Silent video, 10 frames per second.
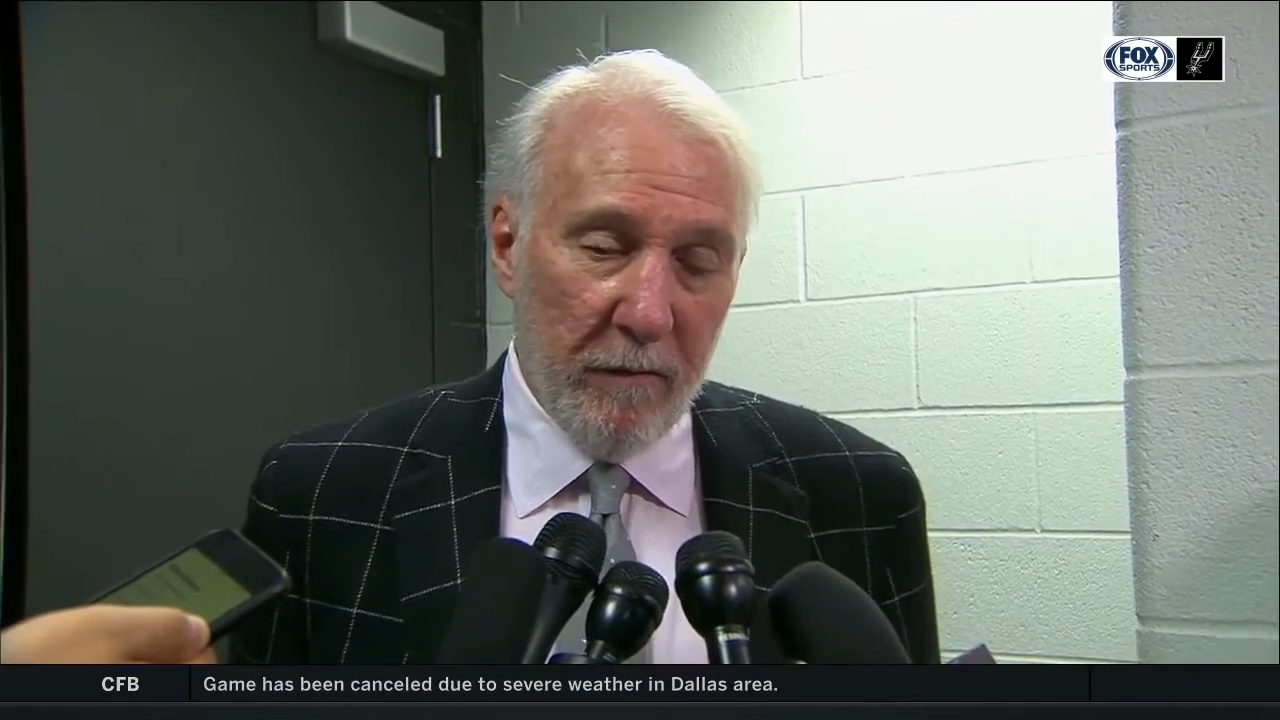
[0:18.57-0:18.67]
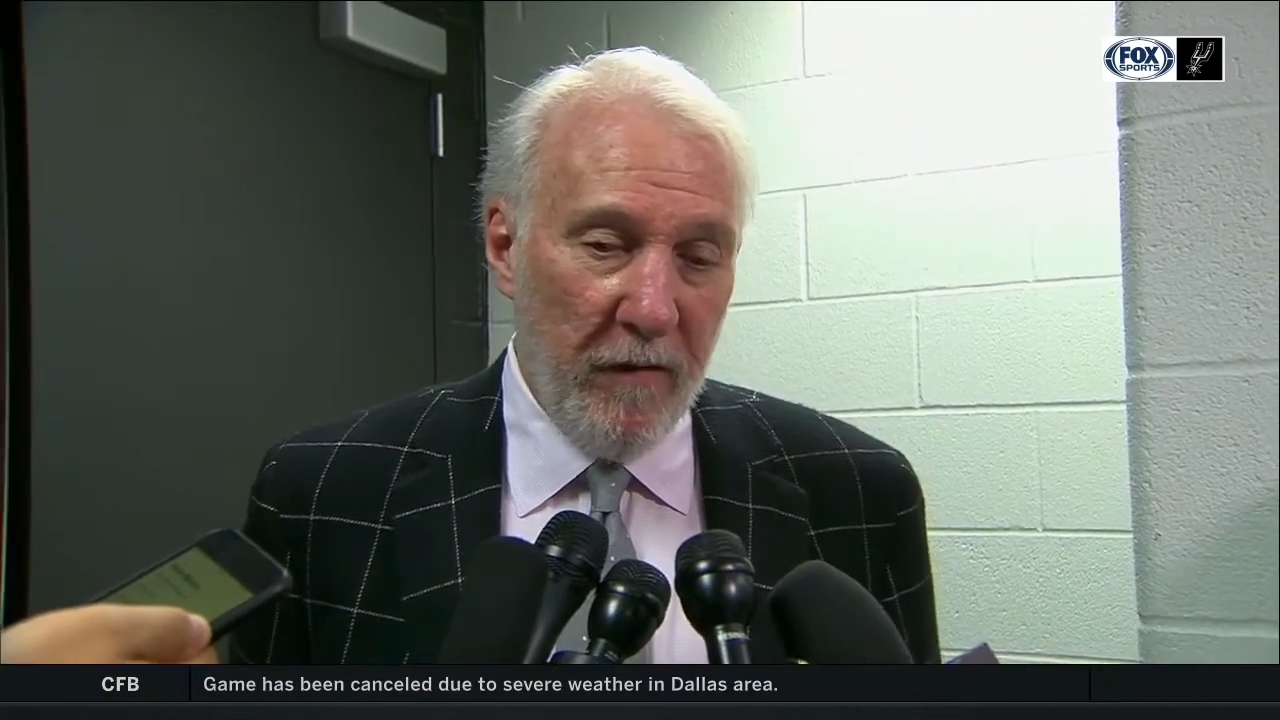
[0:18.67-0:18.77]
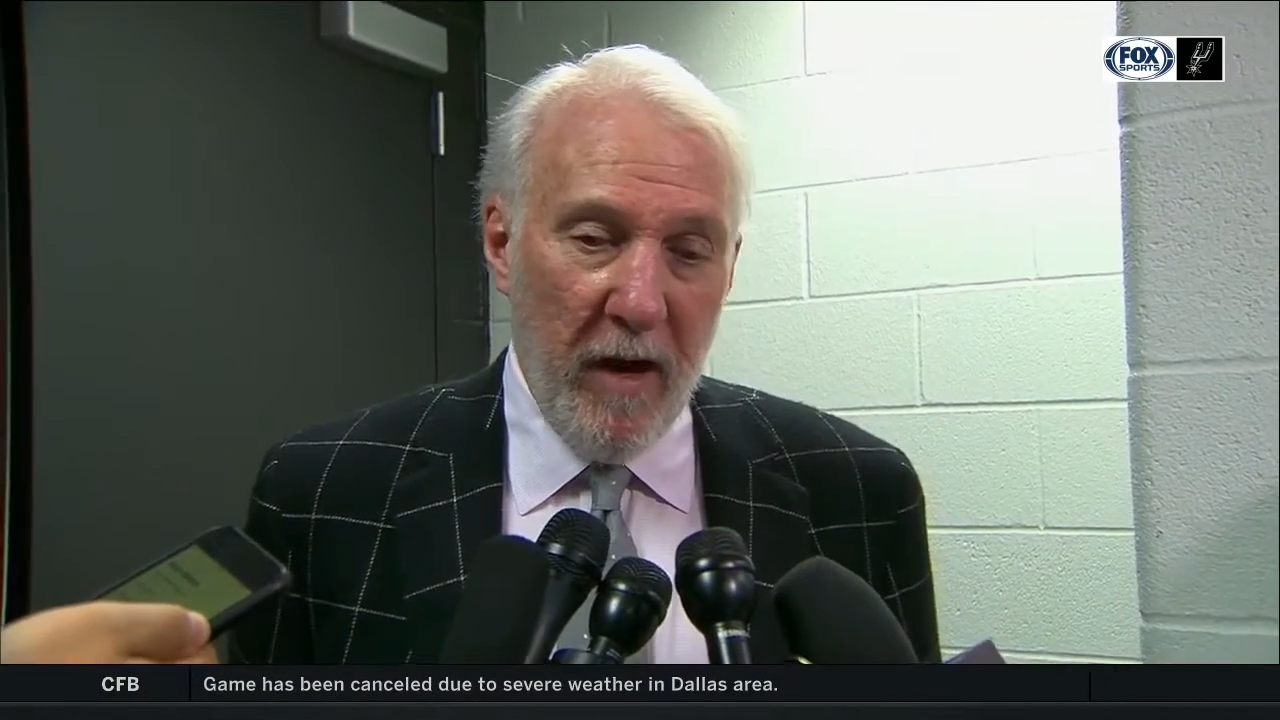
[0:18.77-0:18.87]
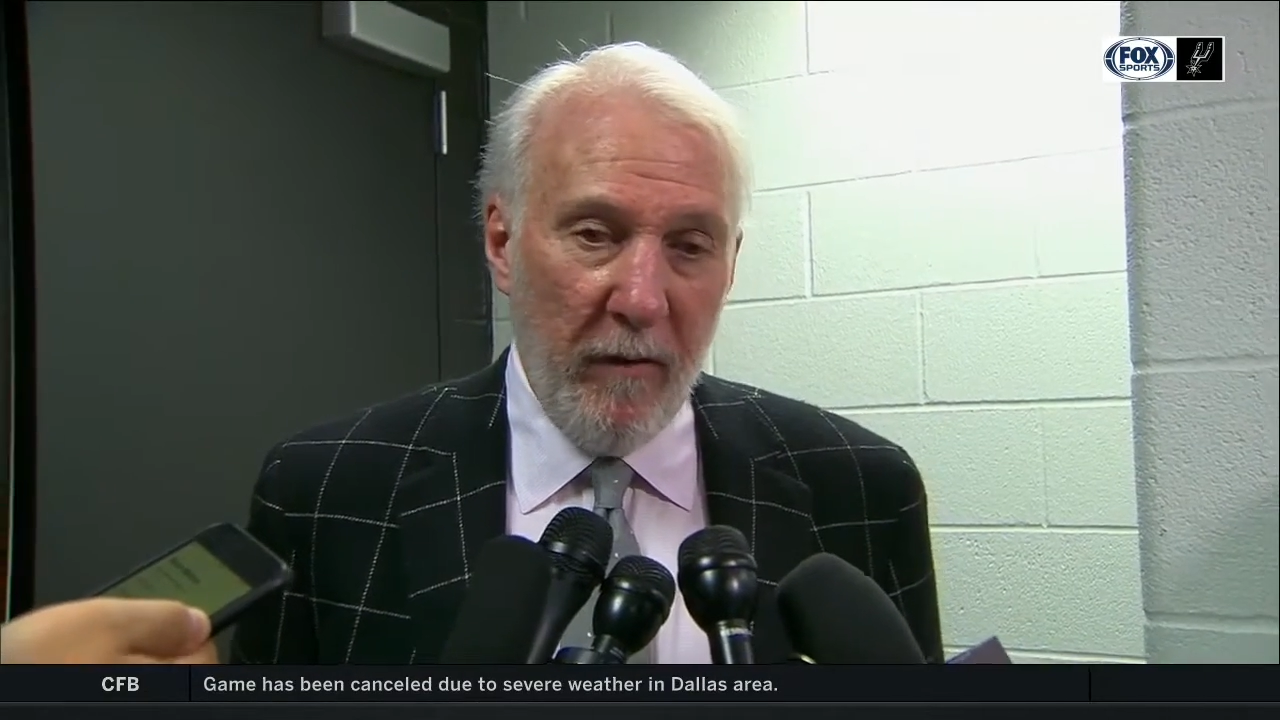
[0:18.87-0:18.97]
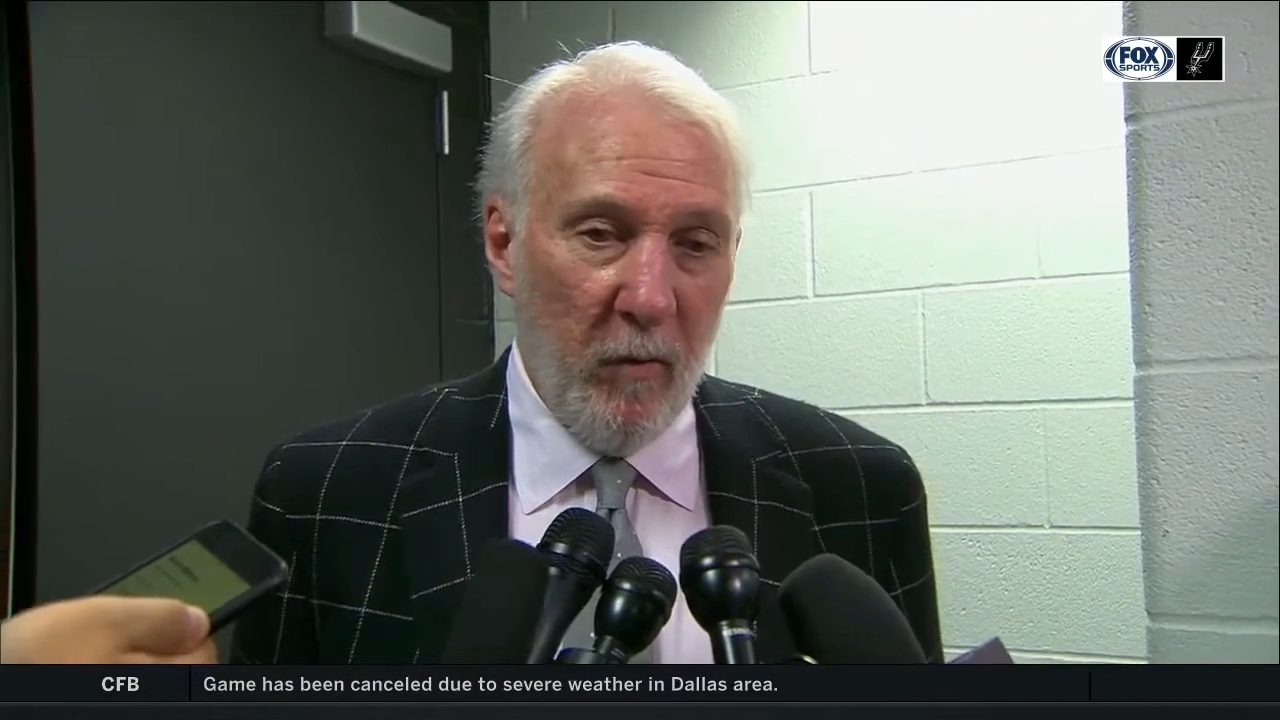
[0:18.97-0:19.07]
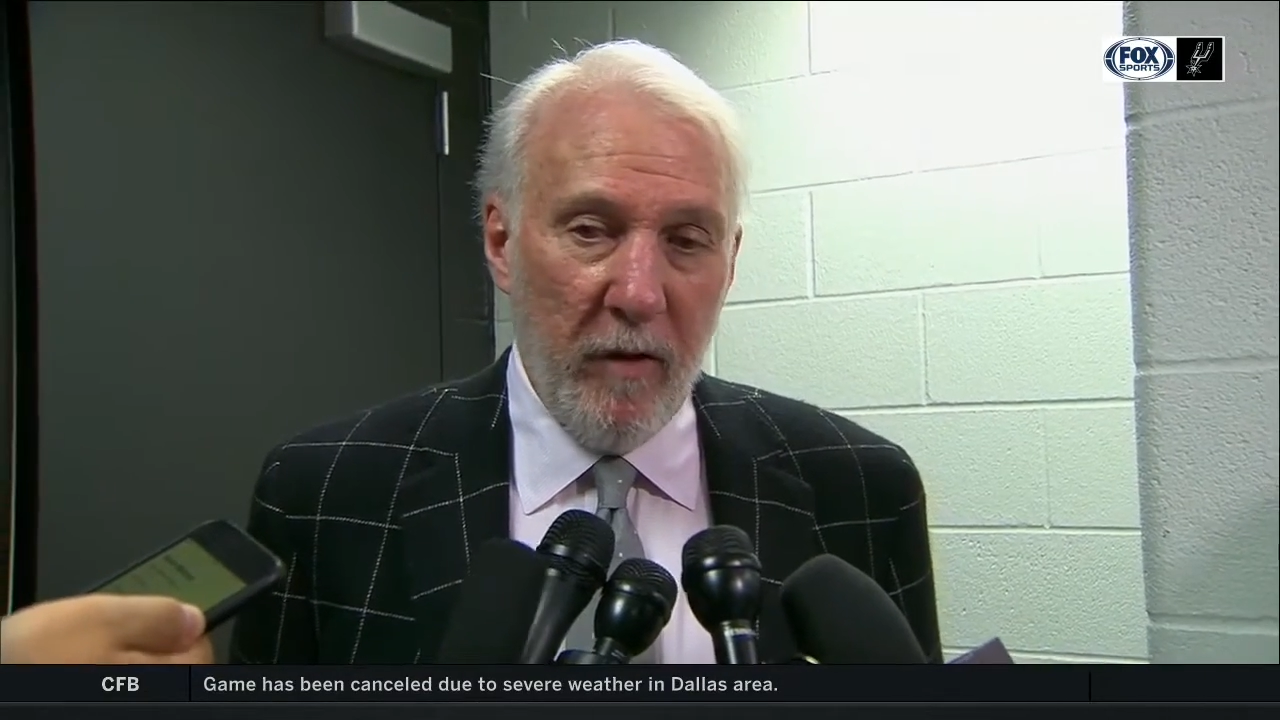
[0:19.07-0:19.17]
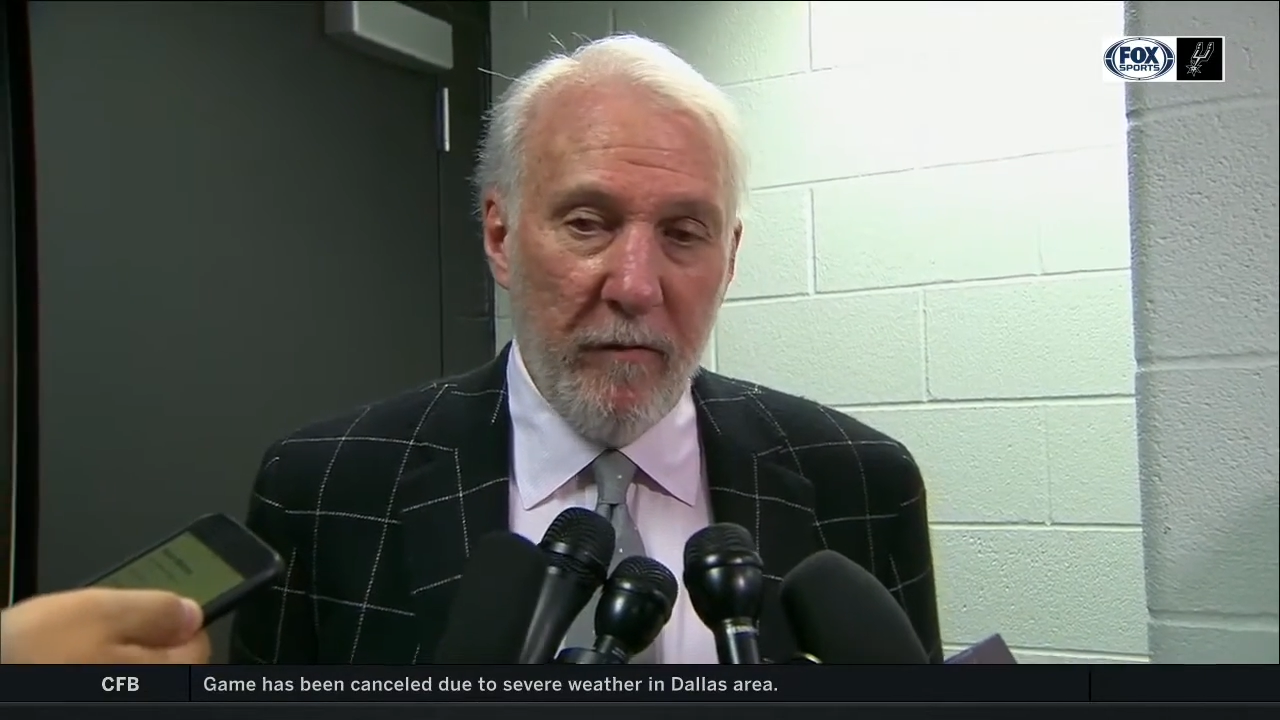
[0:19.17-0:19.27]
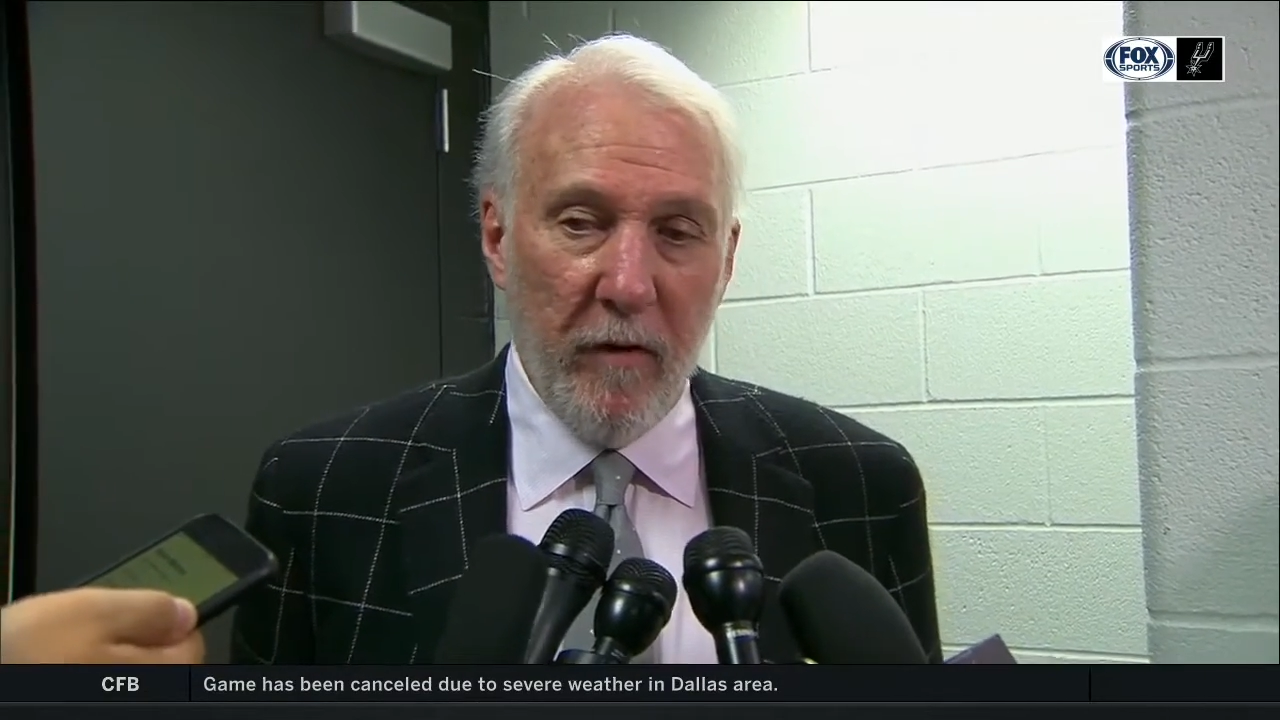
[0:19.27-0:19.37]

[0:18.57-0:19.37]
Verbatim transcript: fine win